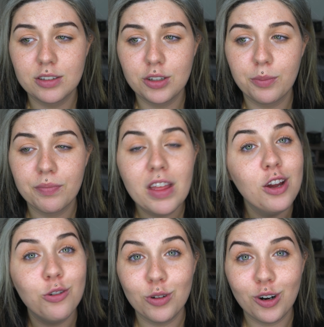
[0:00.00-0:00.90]
So
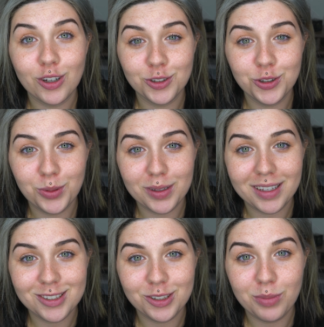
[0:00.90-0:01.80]
we're also doing
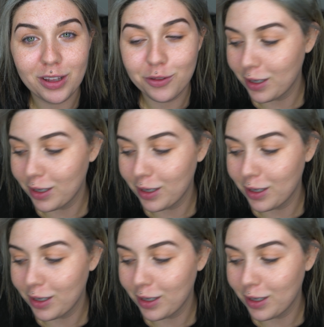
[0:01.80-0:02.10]
that too, by the